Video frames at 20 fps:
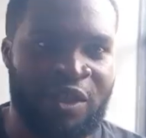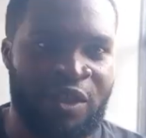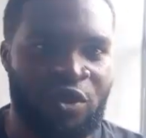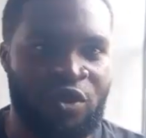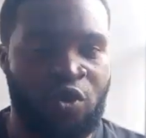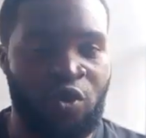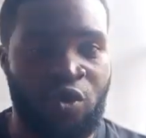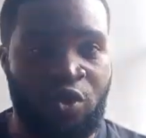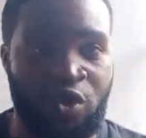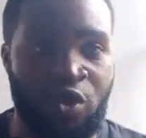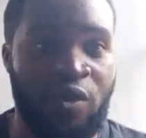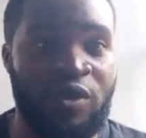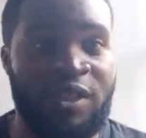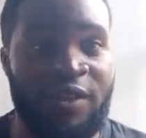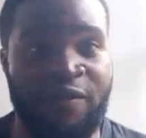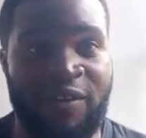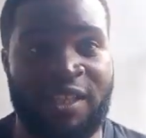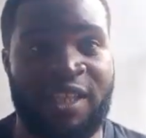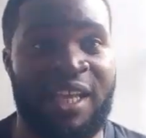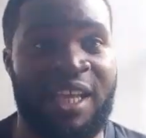You turn the
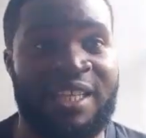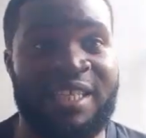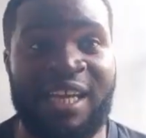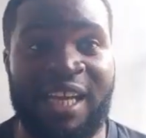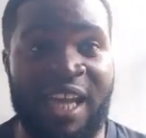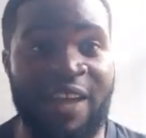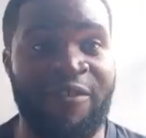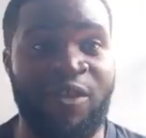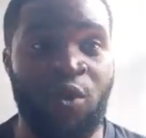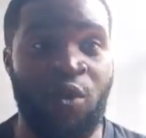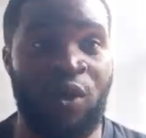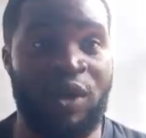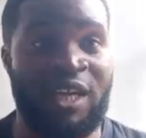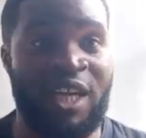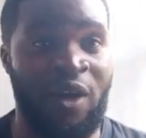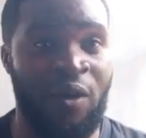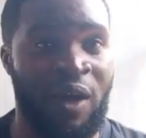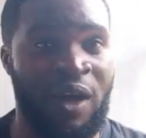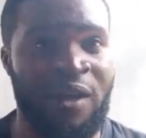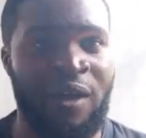fertilizer every 1
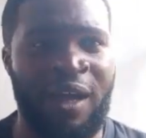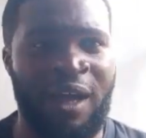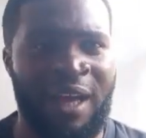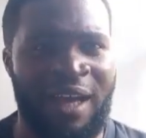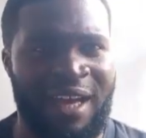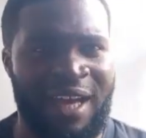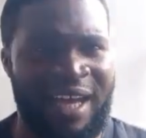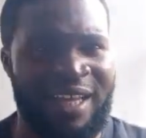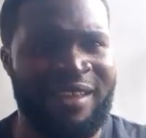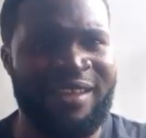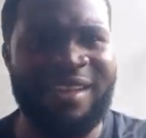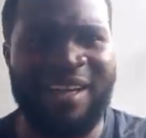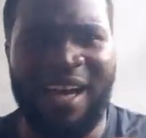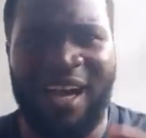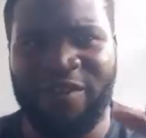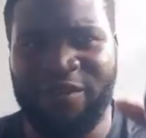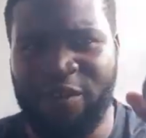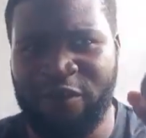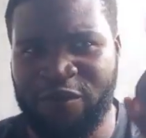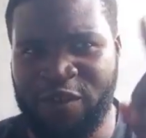hour. I think I
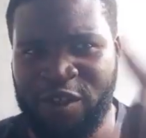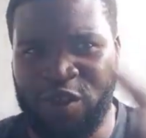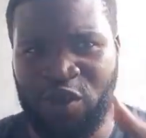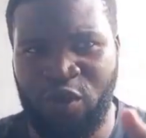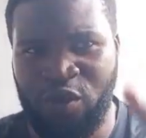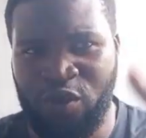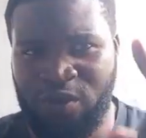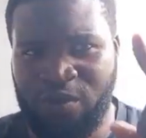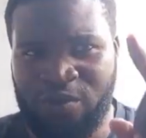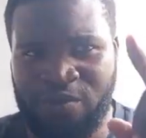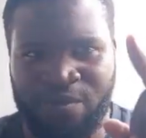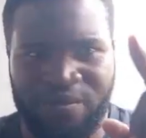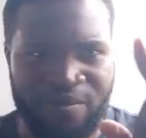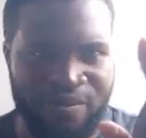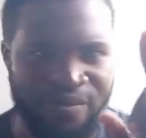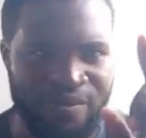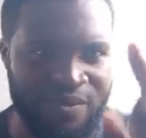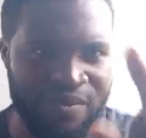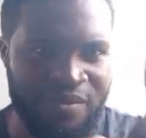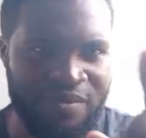have a video.
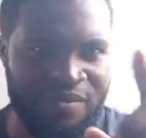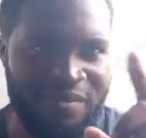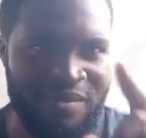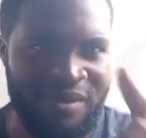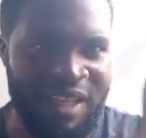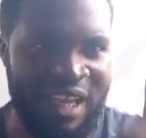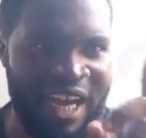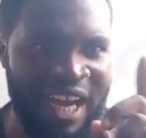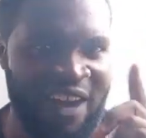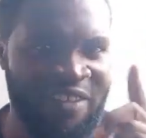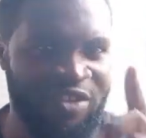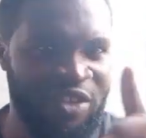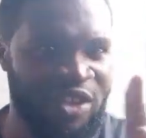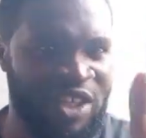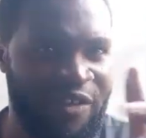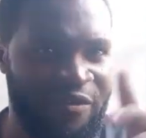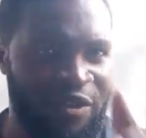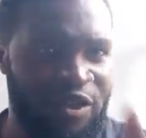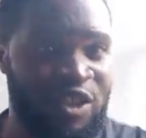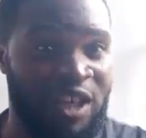I've done
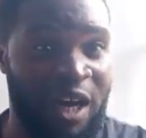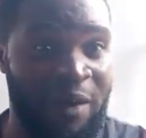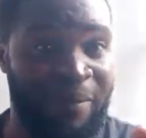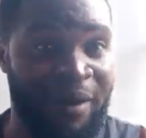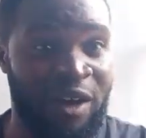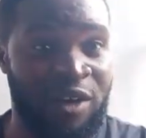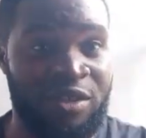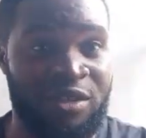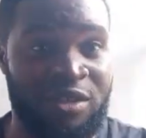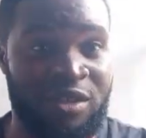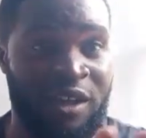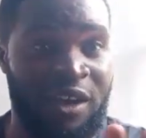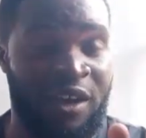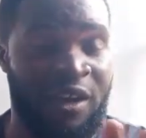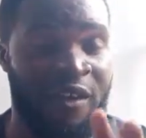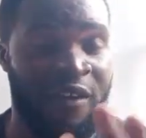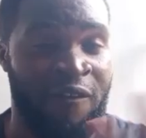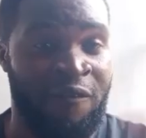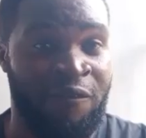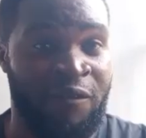a video about
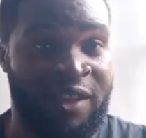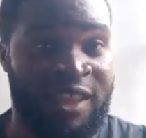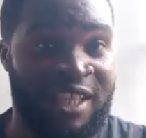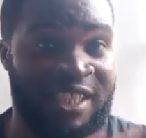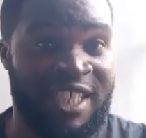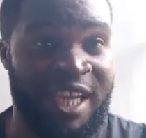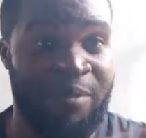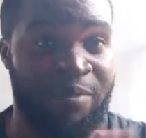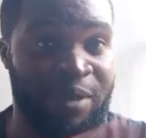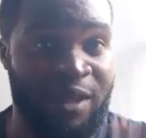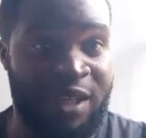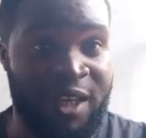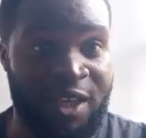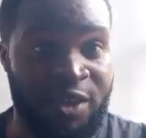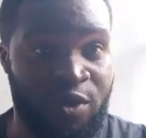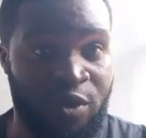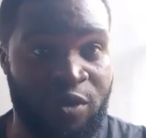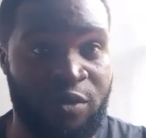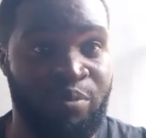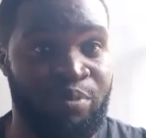fertilizer
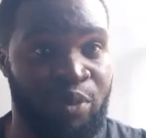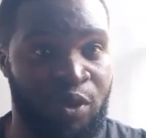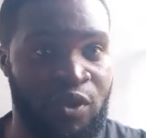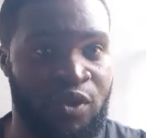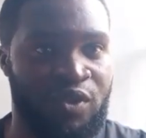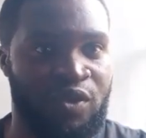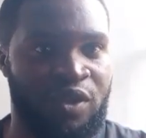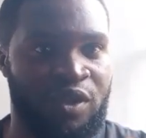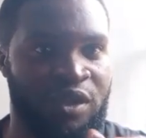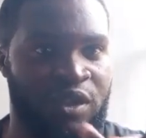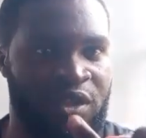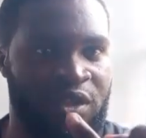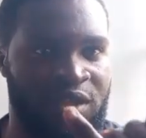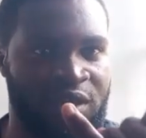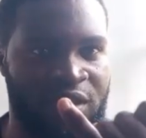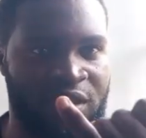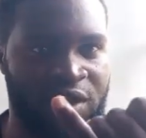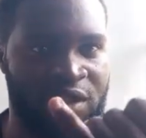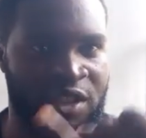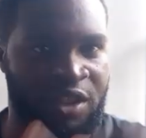application, both
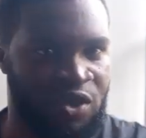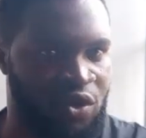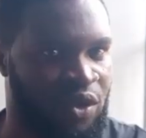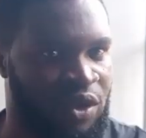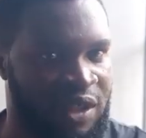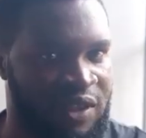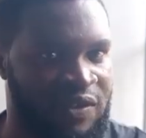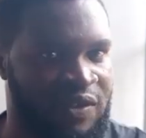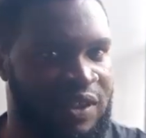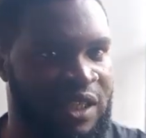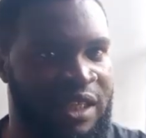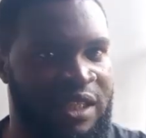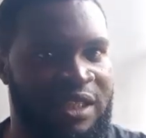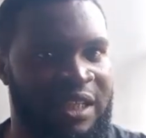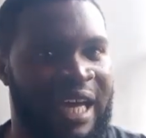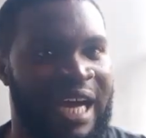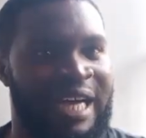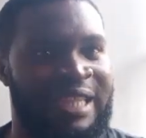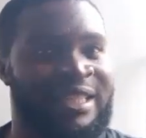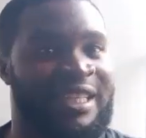the solid state
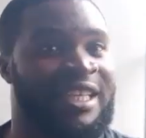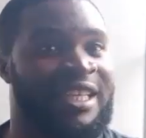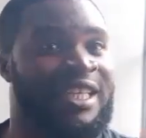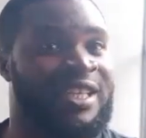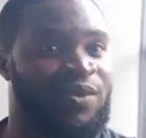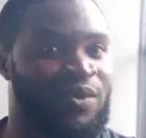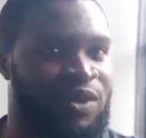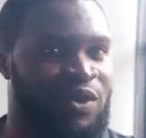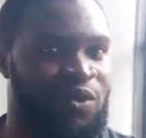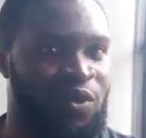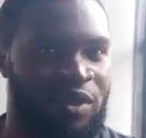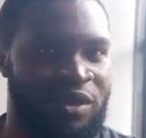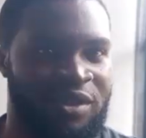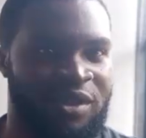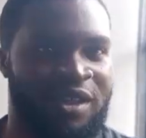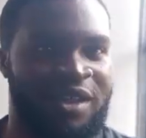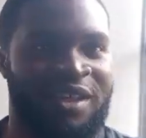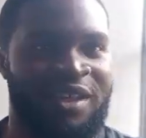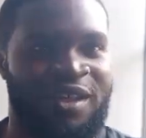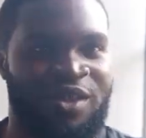and the liquid one.
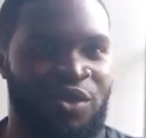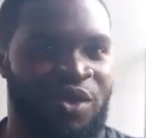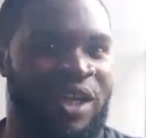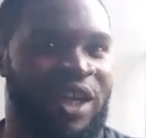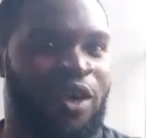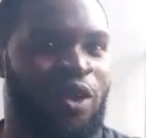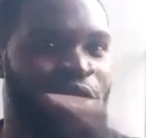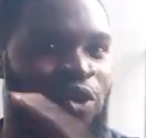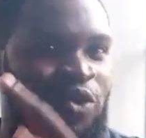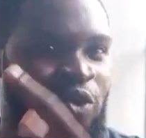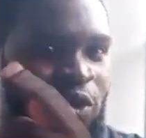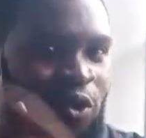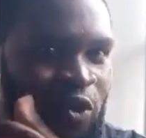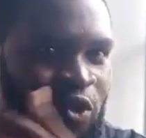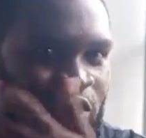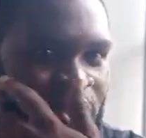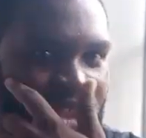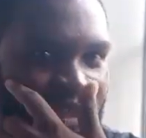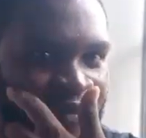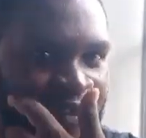So you can also go
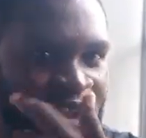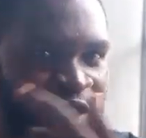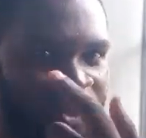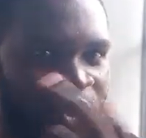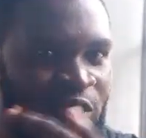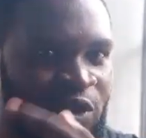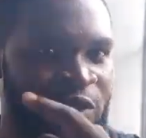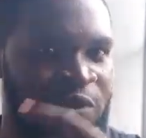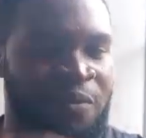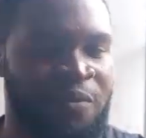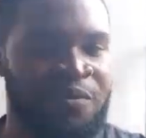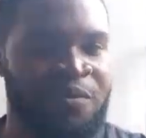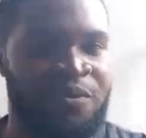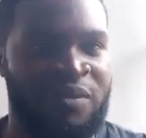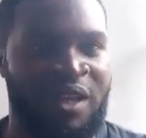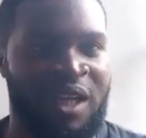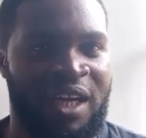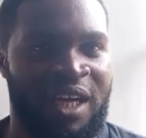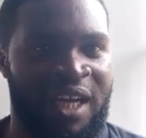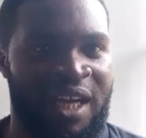to the video
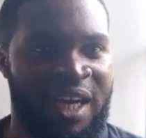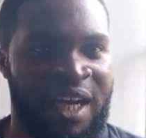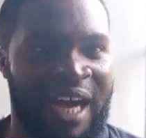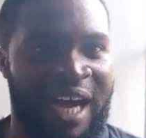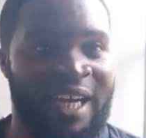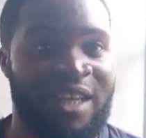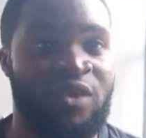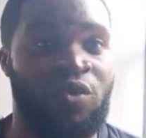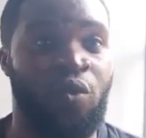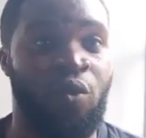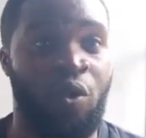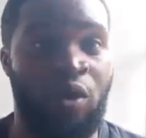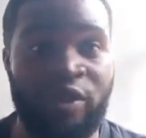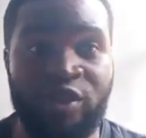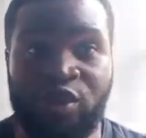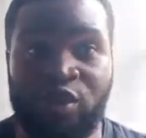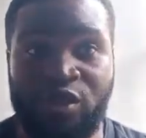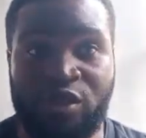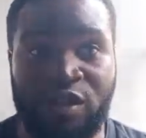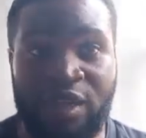and
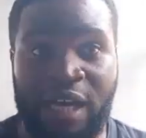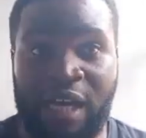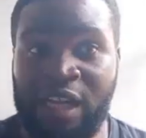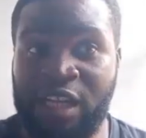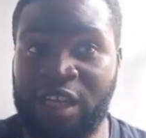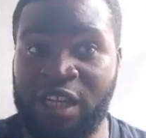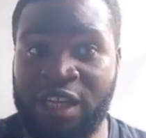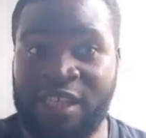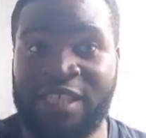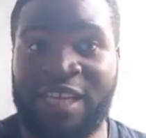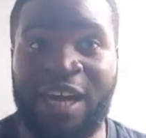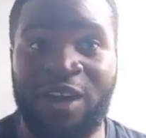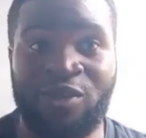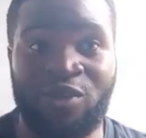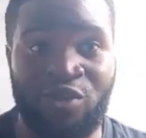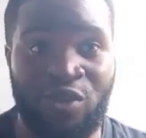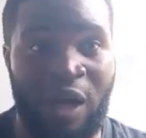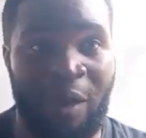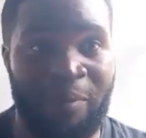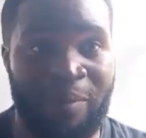watch and learn how
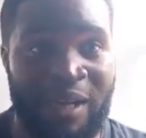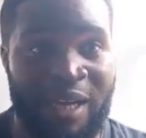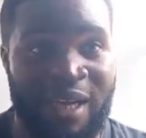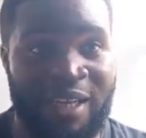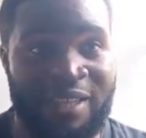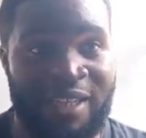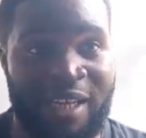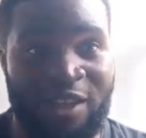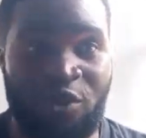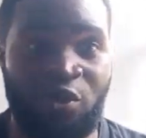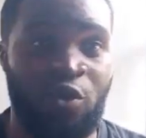to apply that.